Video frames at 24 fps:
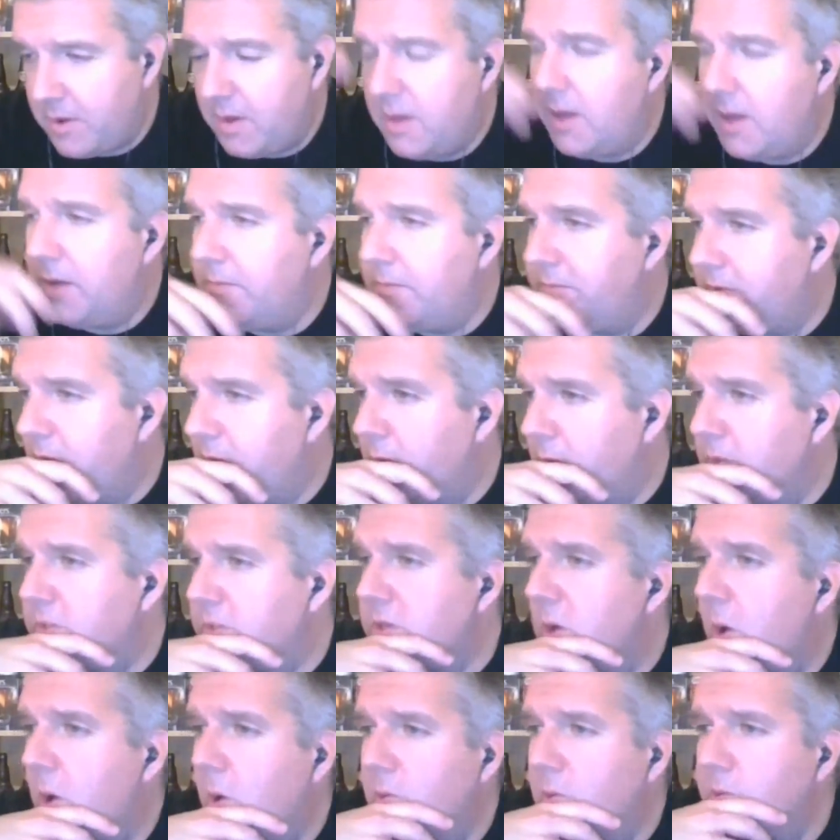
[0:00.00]
Um, forgot what
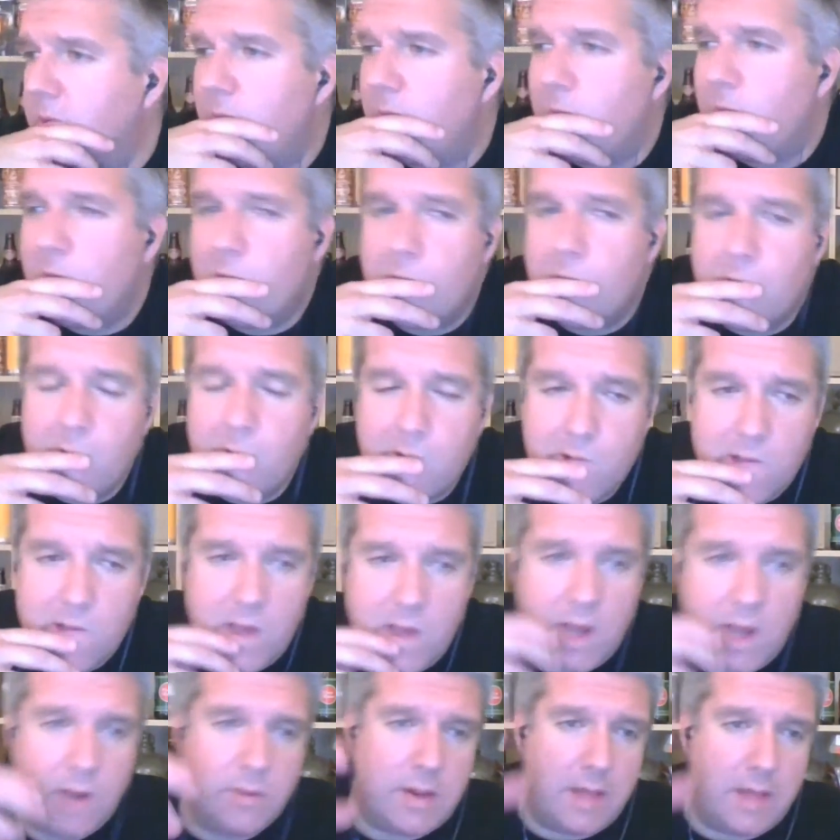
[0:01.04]
it's called.
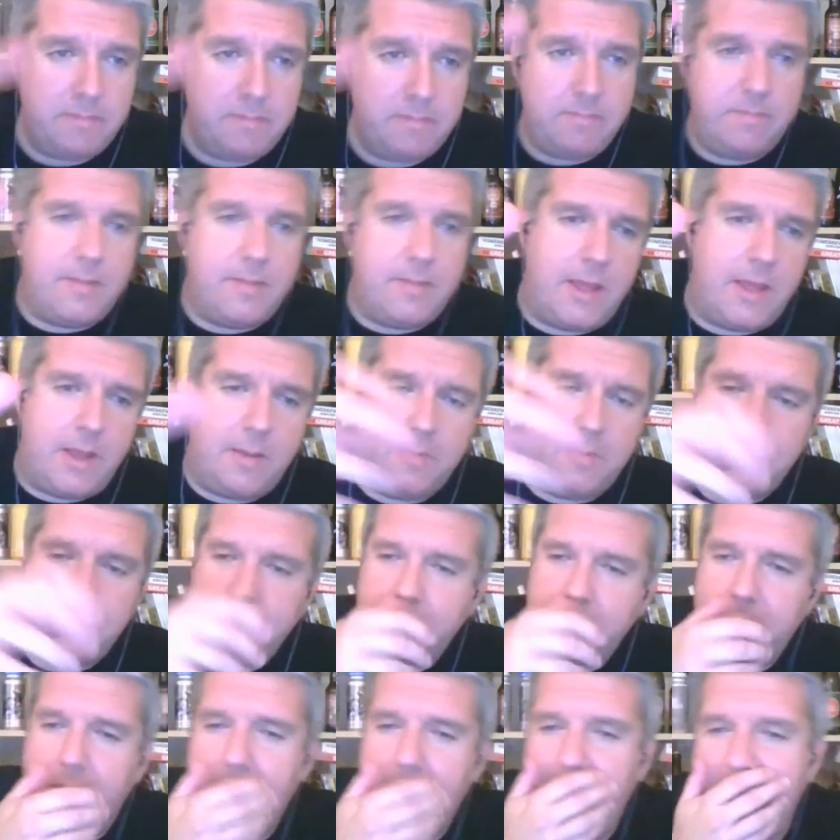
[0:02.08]
I was like, "There you go."
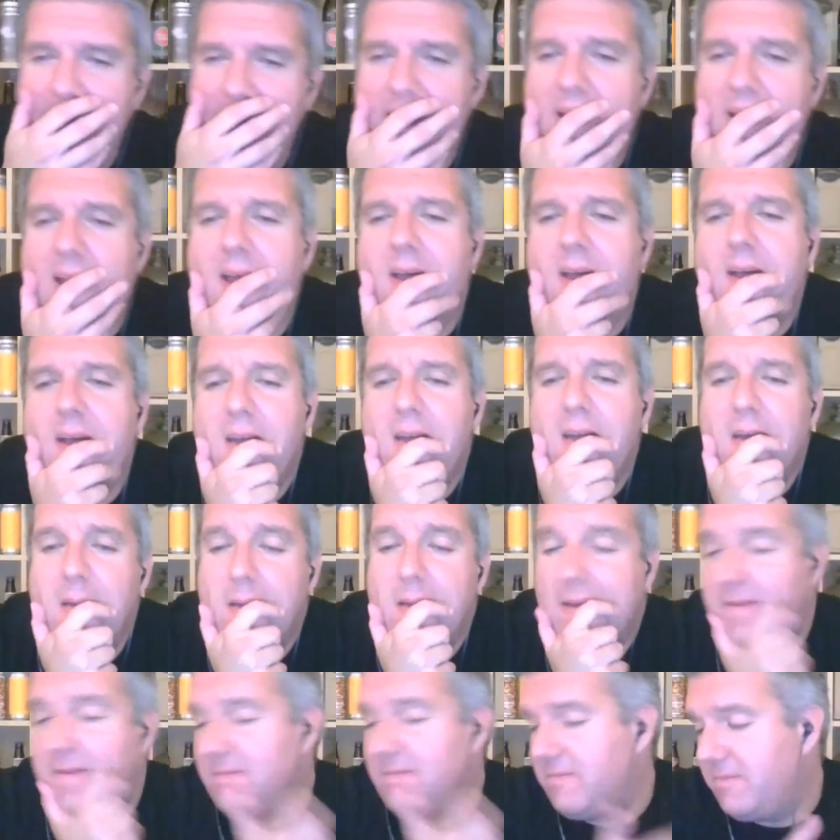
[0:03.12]

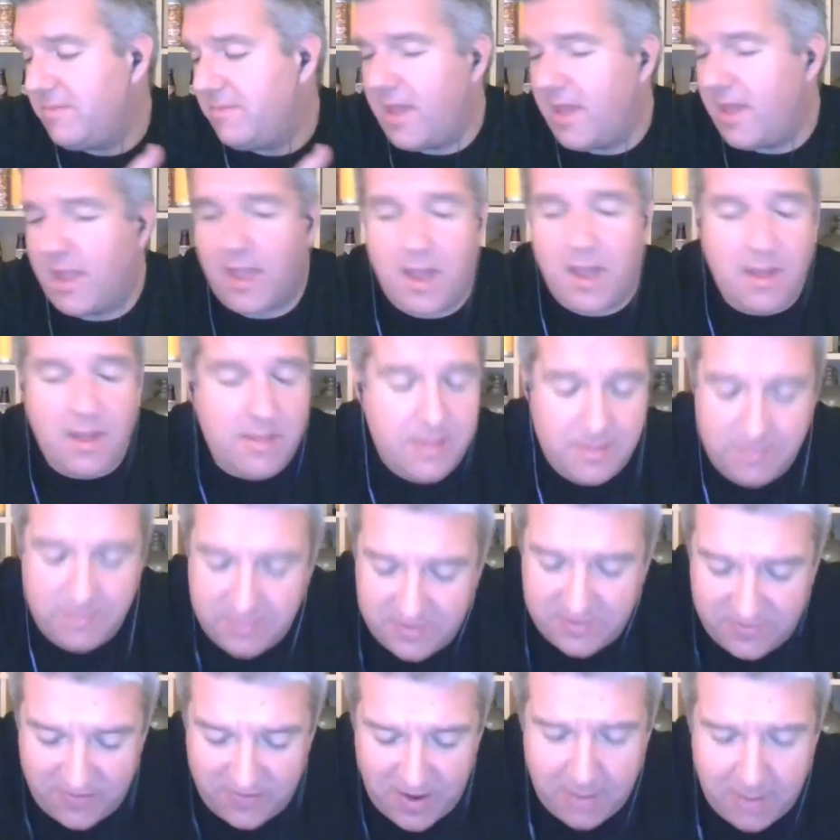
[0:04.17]
like, there you go.
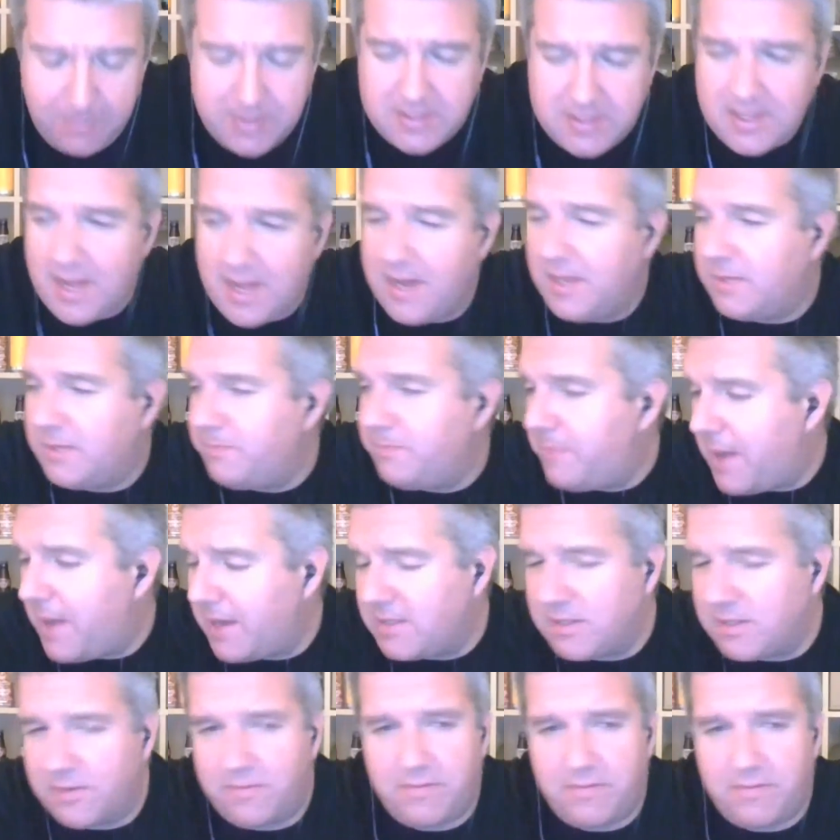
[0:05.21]
Five percent. It's
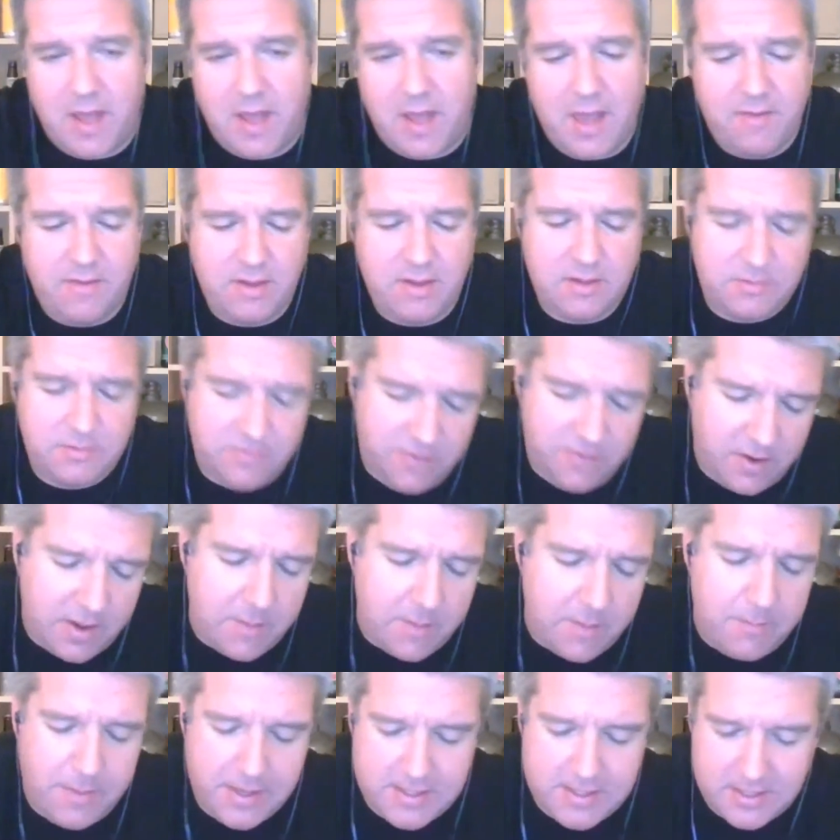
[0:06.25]
bags of flavour. It's
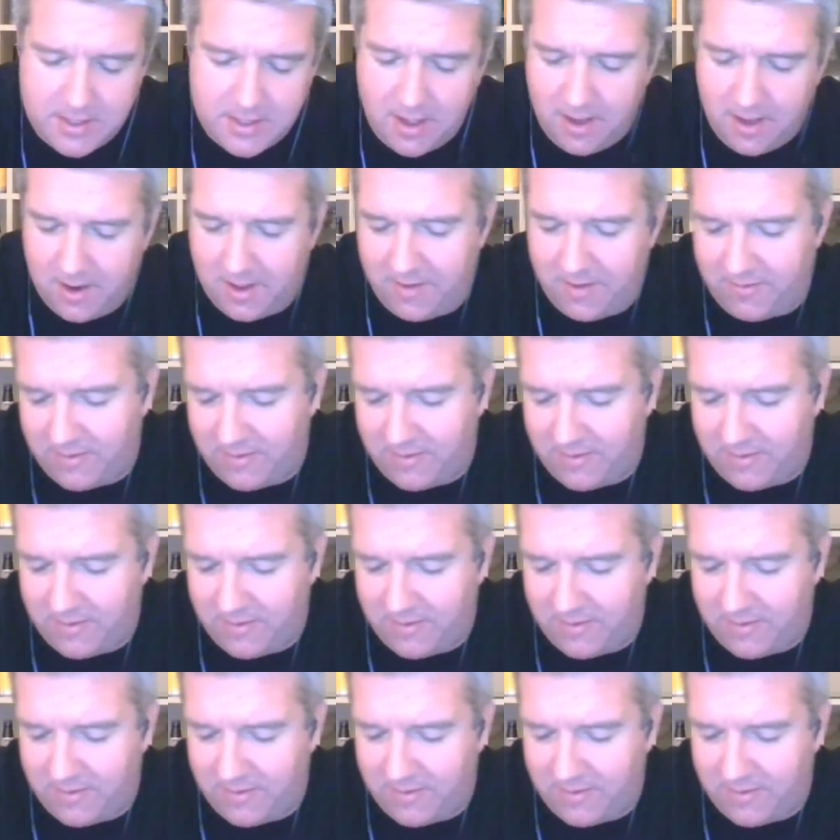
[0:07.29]
fucking pisses all.